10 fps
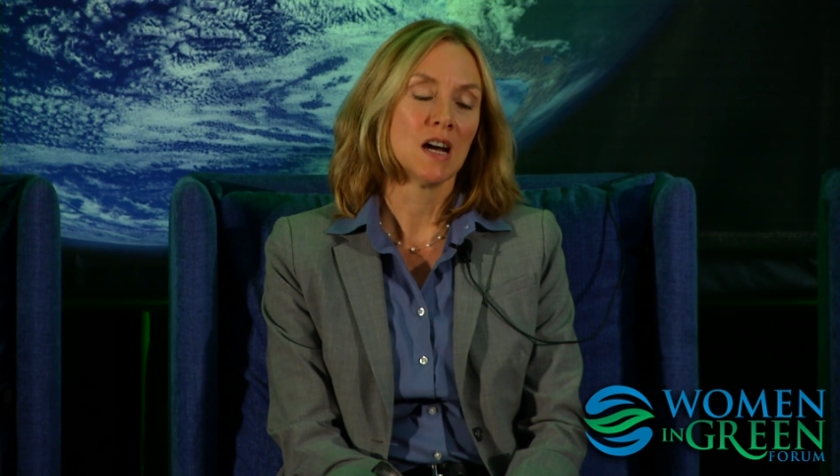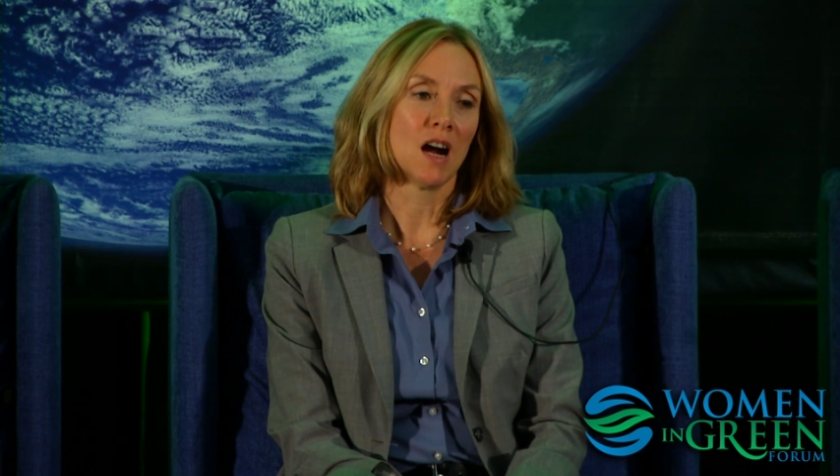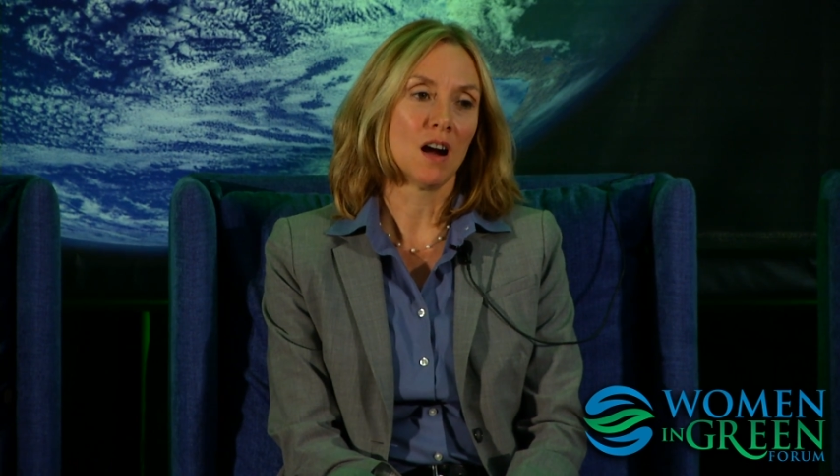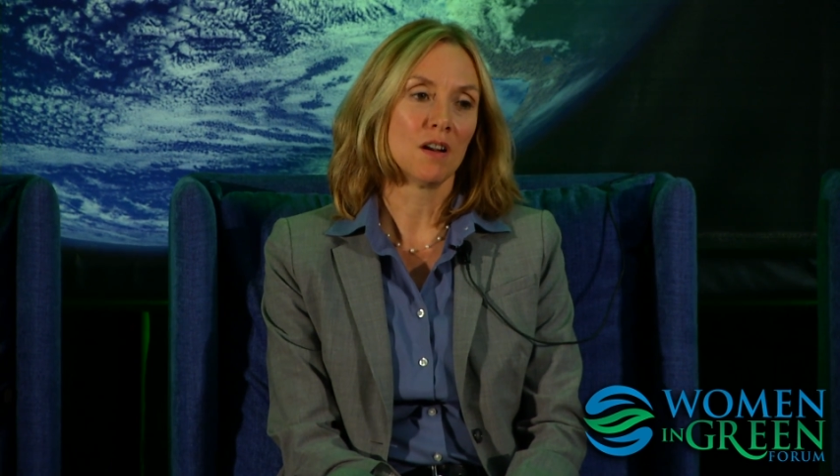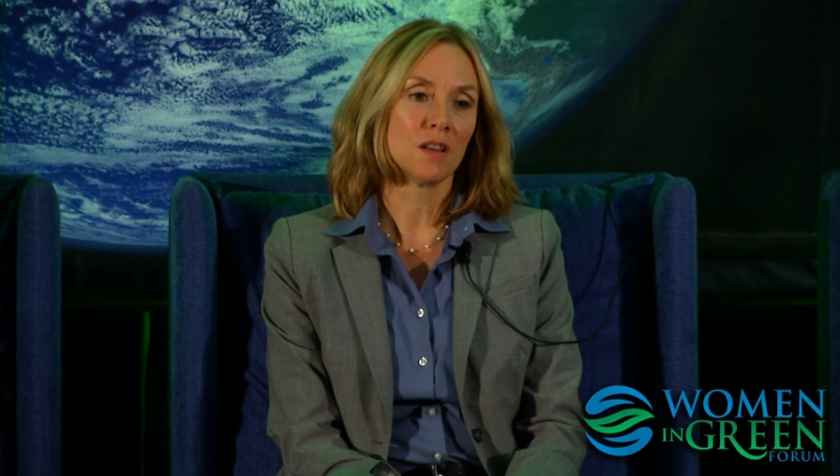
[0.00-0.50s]

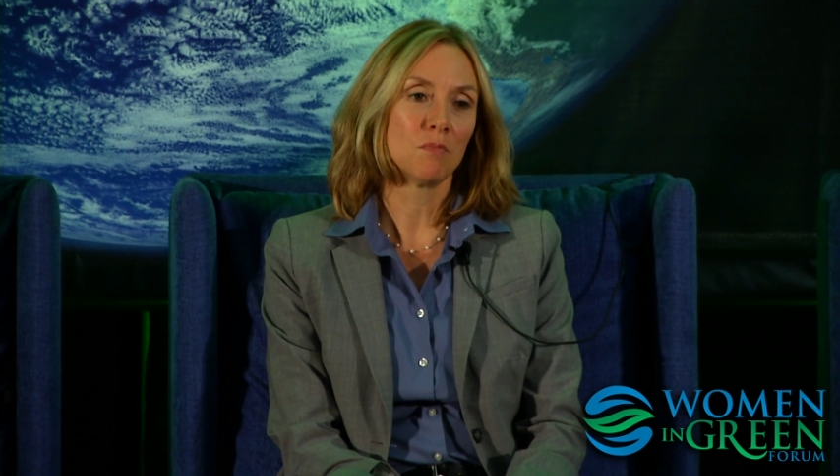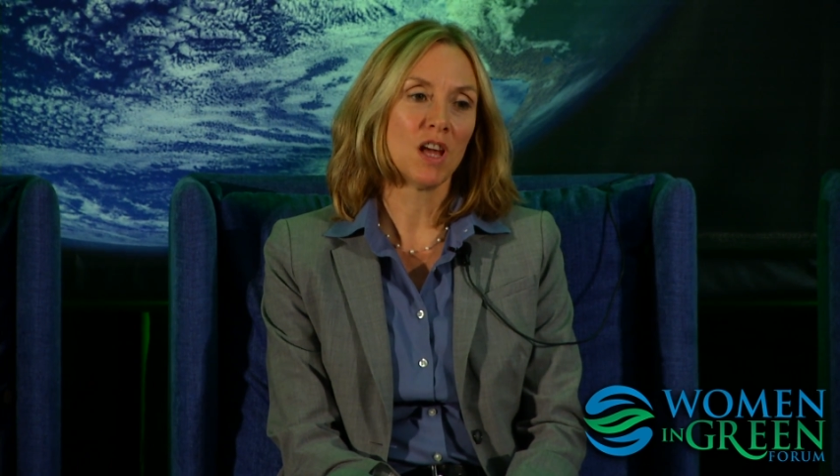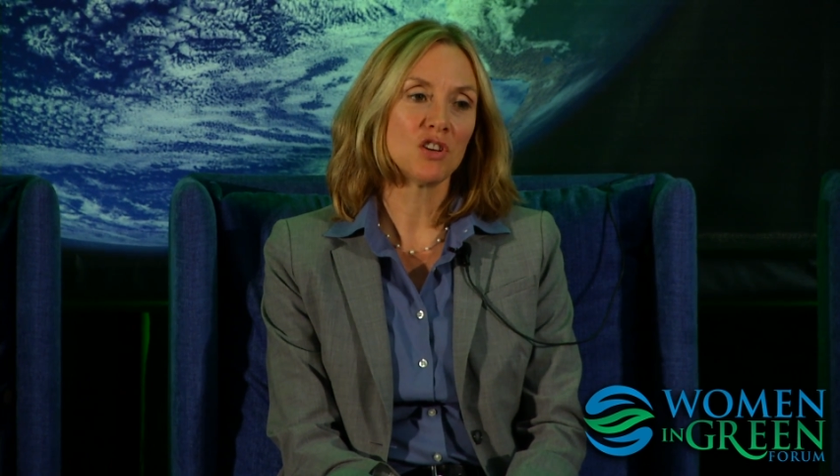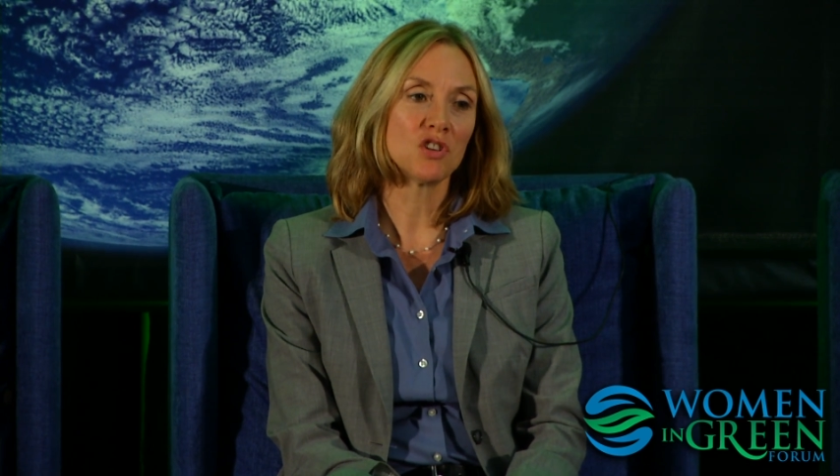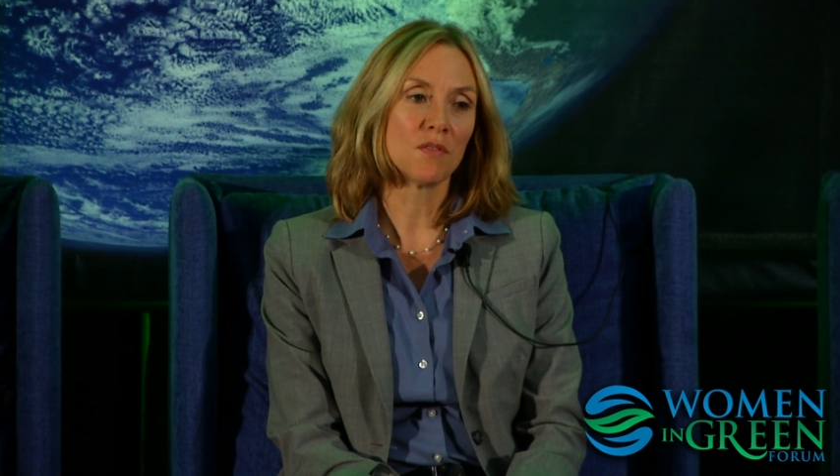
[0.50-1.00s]

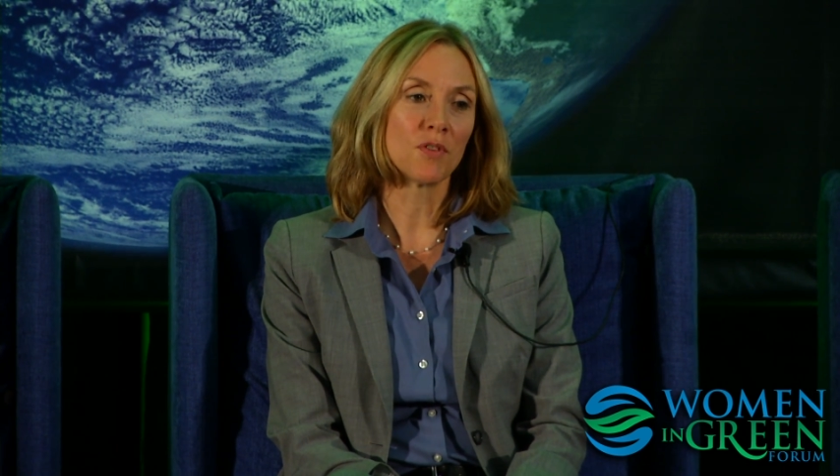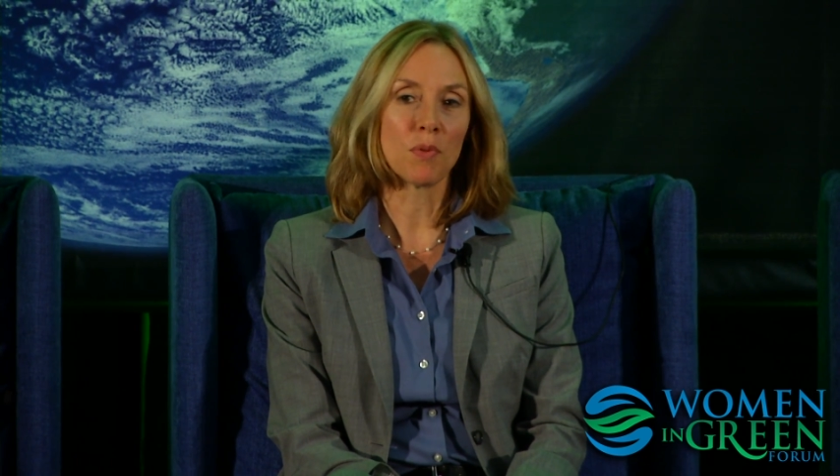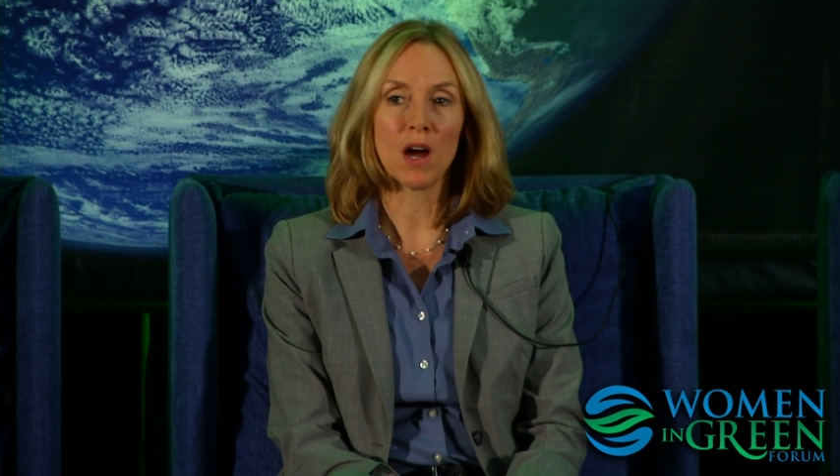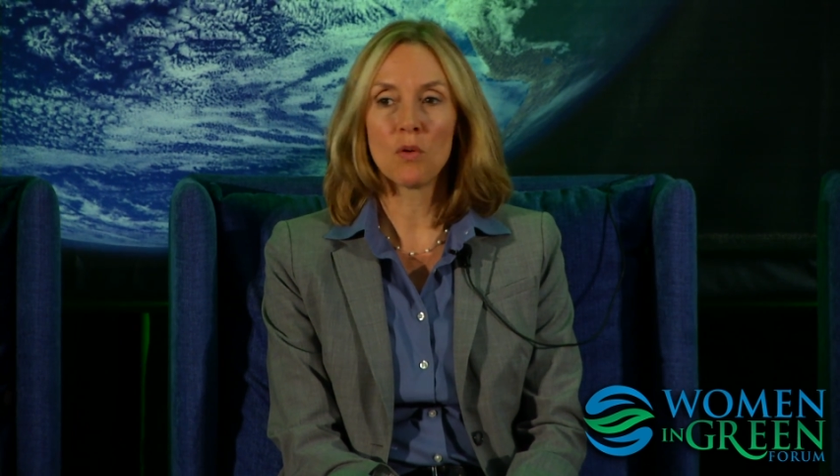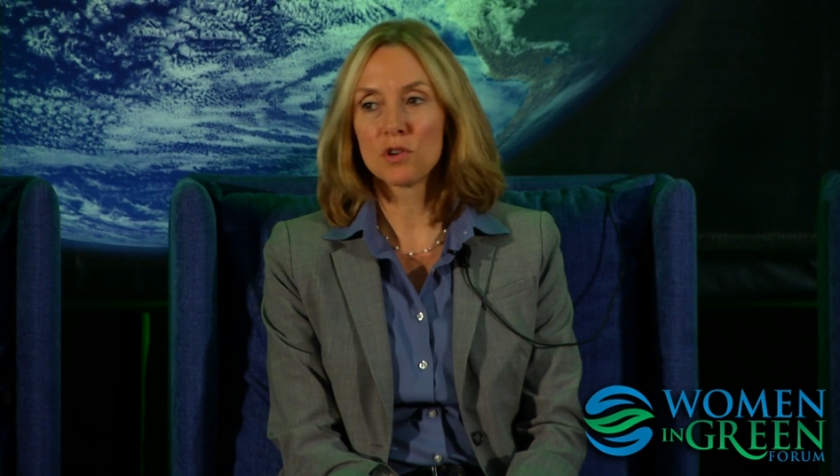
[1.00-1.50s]
Imagine if the
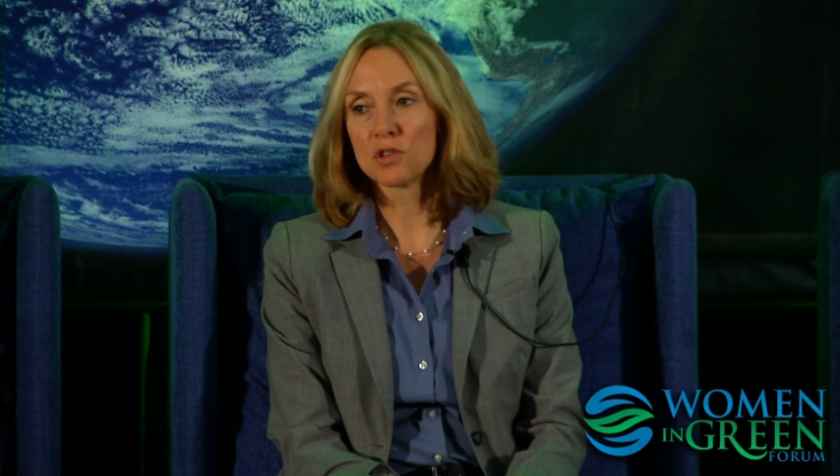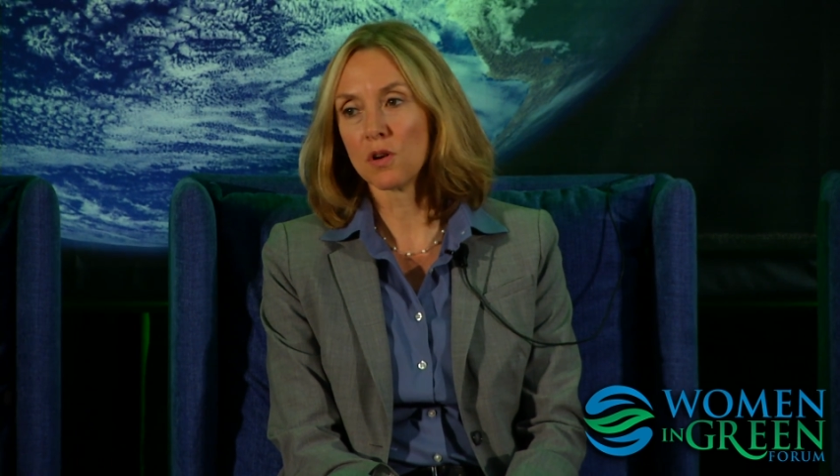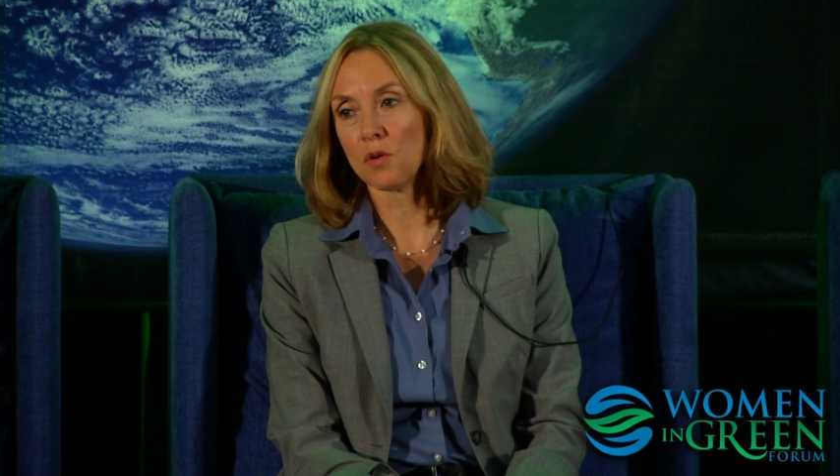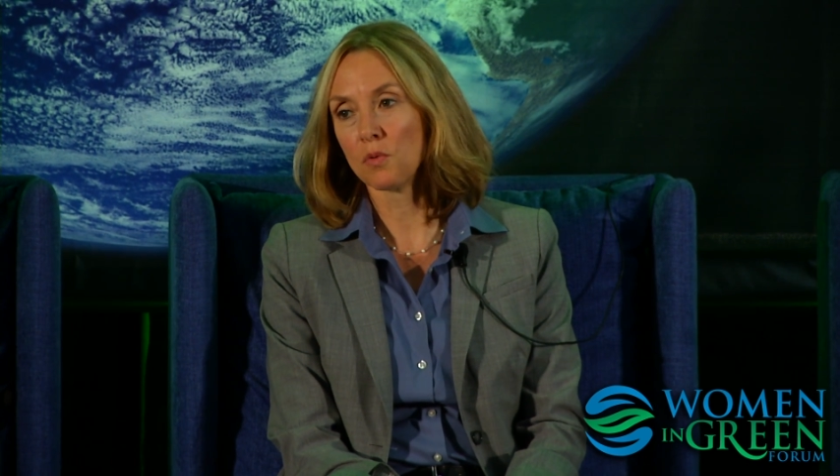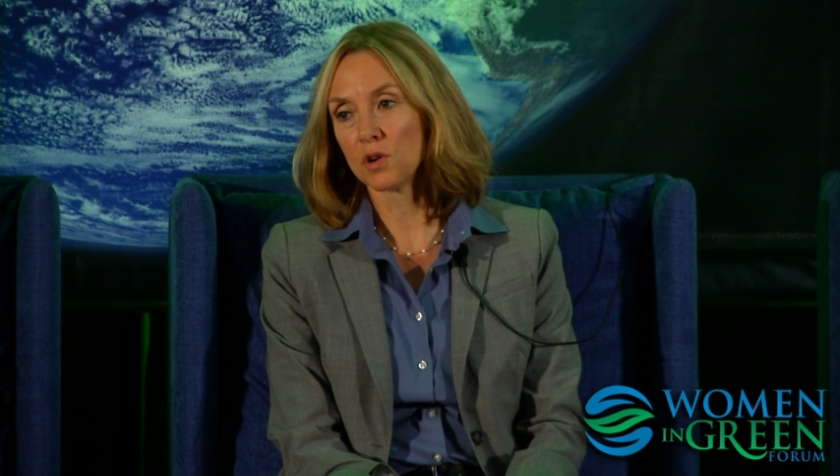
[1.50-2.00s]
power
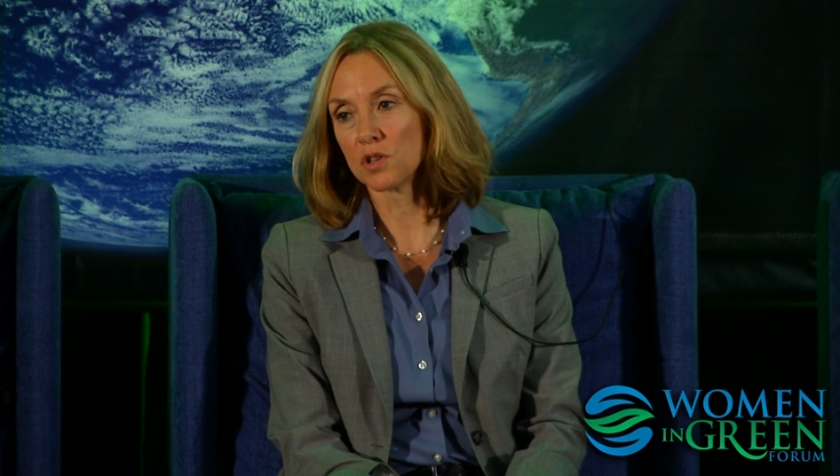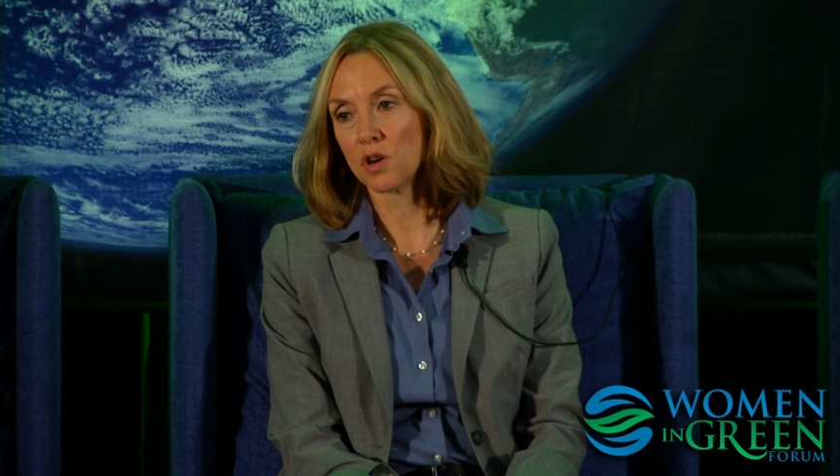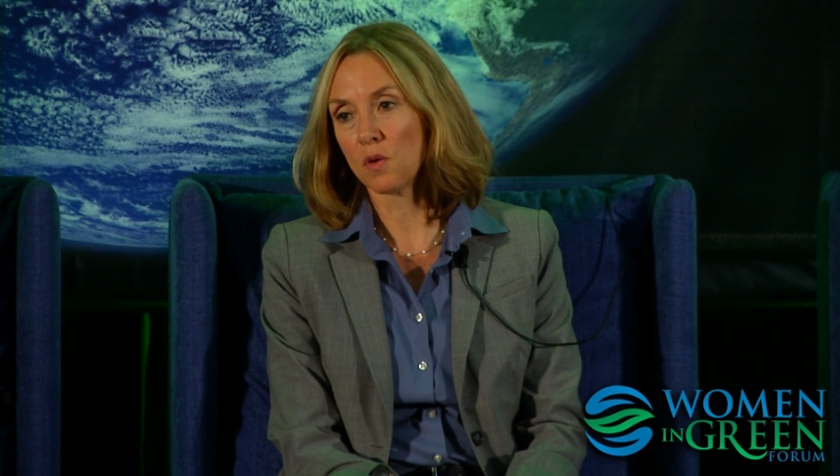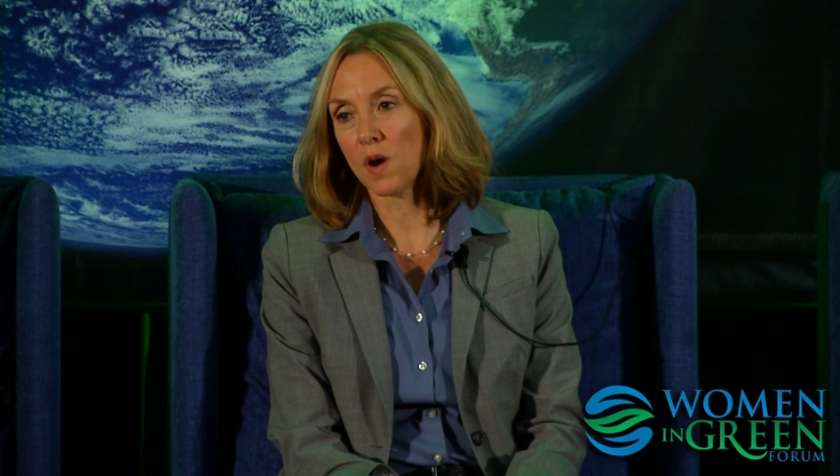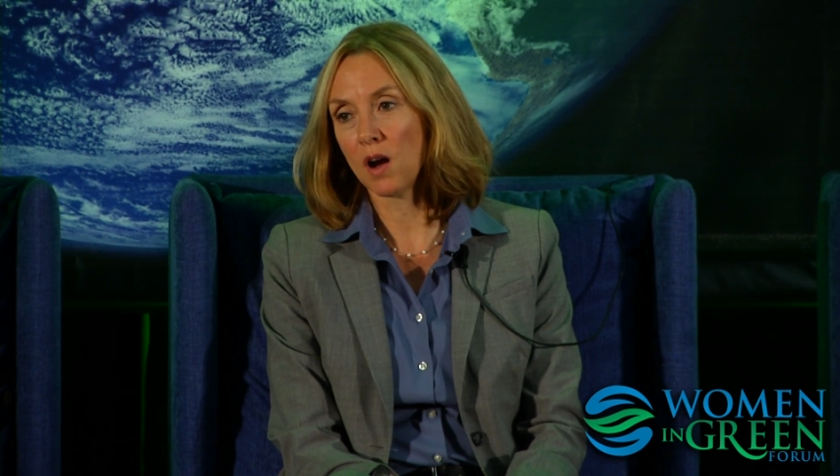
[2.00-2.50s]
were to
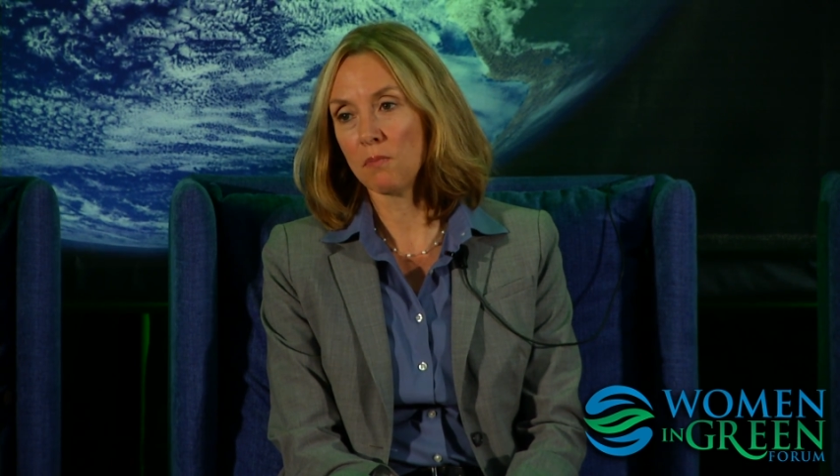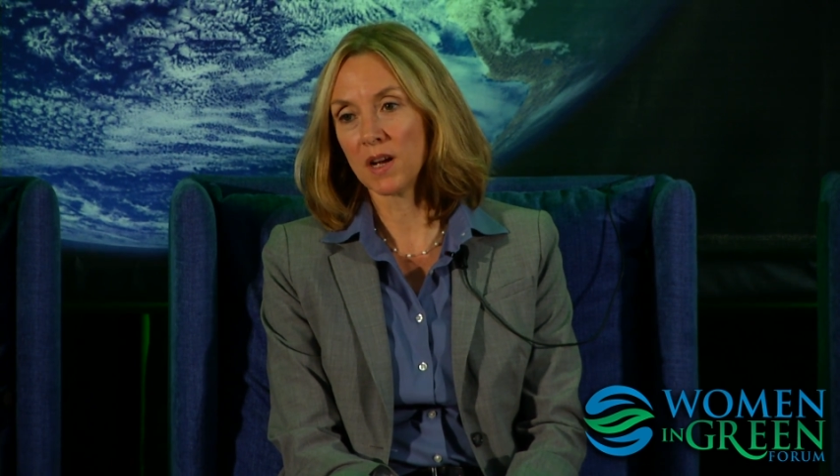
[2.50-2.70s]
go out.